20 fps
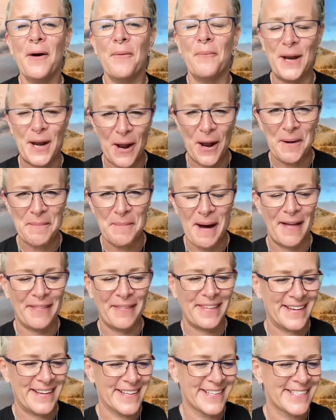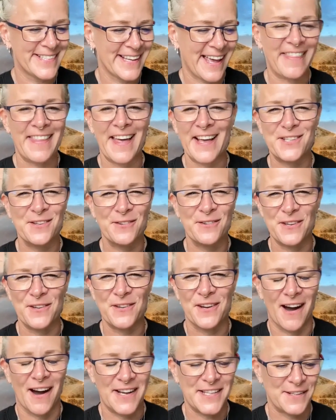We know about this. And that's all you
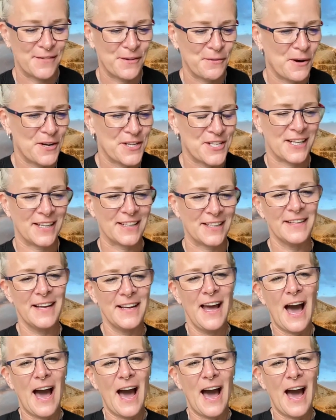guys, if you're watching.